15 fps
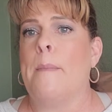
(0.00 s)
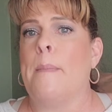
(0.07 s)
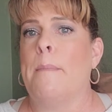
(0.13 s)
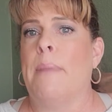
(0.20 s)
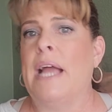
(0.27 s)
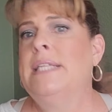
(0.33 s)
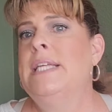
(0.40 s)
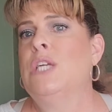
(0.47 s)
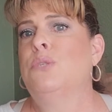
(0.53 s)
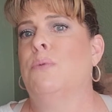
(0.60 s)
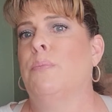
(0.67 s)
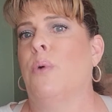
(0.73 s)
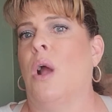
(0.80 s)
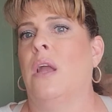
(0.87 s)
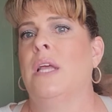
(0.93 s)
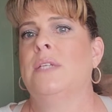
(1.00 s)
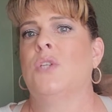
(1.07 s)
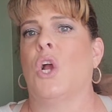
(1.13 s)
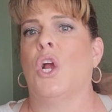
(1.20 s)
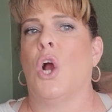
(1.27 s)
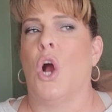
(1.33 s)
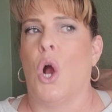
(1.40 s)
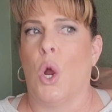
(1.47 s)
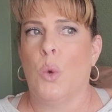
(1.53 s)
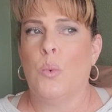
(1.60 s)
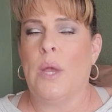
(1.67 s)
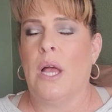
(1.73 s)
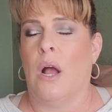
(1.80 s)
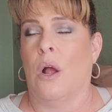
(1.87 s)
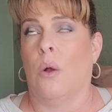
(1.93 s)
My tangible products
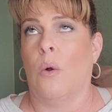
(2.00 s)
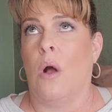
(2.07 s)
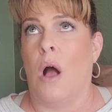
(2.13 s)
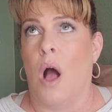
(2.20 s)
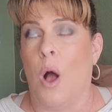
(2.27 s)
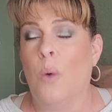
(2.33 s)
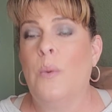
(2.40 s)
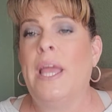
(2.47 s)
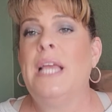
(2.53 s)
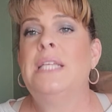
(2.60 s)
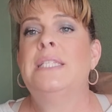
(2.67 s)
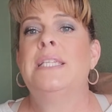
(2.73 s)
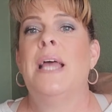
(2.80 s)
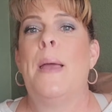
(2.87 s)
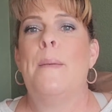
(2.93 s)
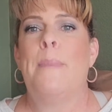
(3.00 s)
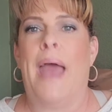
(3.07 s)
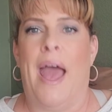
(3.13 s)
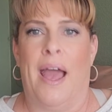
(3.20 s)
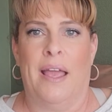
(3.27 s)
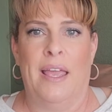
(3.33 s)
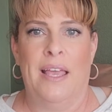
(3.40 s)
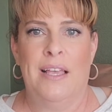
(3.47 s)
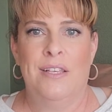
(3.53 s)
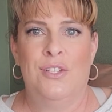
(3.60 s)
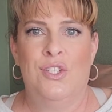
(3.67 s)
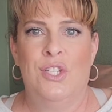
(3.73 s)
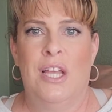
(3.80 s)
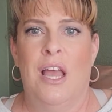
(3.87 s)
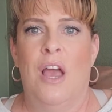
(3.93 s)
are always
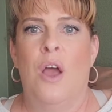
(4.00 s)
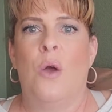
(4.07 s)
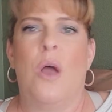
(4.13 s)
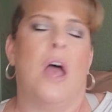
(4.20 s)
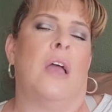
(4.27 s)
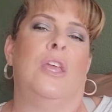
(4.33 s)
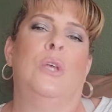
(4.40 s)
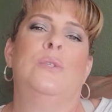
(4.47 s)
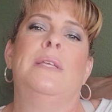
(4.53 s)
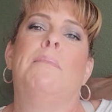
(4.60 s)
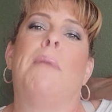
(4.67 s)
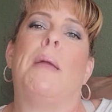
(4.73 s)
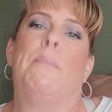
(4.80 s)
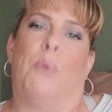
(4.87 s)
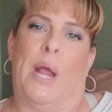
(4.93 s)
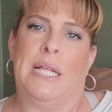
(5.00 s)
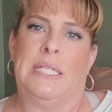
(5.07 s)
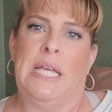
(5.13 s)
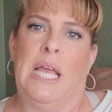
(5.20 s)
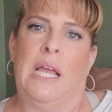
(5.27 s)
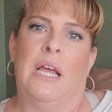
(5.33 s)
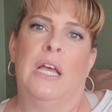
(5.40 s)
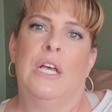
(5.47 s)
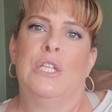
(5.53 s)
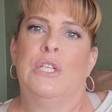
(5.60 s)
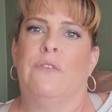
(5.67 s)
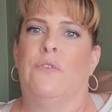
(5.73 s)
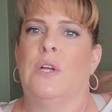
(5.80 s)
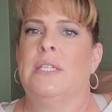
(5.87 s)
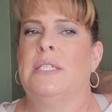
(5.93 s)
packaged using my branding. So
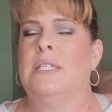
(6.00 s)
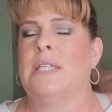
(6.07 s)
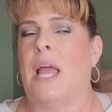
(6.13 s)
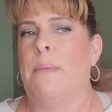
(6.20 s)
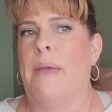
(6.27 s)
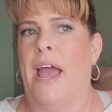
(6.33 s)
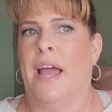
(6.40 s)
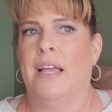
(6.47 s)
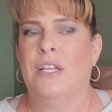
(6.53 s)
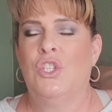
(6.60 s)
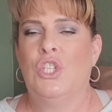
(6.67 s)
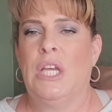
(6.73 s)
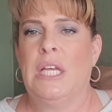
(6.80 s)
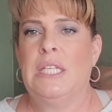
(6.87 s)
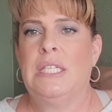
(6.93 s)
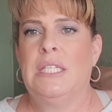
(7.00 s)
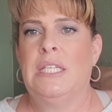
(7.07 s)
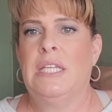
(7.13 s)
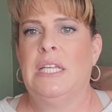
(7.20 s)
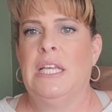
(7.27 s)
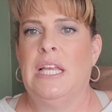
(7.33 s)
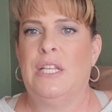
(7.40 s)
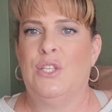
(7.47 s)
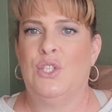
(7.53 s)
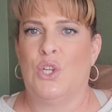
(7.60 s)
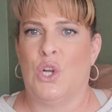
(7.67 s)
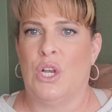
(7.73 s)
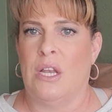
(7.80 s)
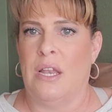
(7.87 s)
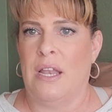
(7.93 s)
for instance, I package it in a
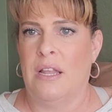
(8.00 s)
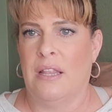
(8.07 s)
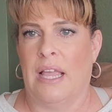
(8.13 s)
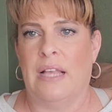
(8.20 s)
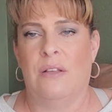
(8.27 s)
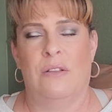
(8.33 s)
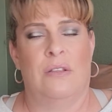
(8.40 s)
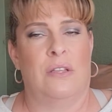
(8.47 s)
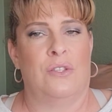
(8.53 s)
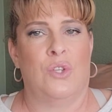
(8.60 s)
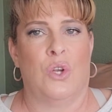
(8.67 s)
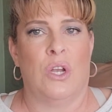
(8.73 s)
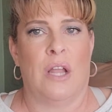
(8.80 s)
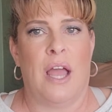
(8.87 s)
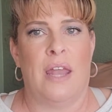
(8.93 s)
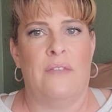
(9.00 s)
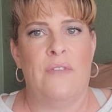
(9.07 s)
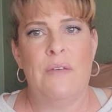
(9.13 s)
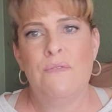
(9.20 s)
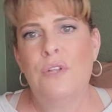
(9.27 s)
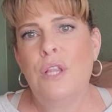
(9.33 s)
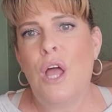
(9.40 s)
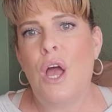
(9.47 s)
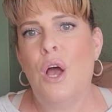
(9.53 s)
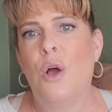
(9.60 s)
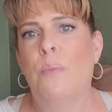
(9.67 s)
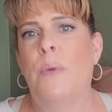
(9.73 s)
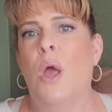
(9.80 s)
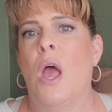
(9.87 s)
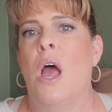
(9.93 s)
certain kind of envelope.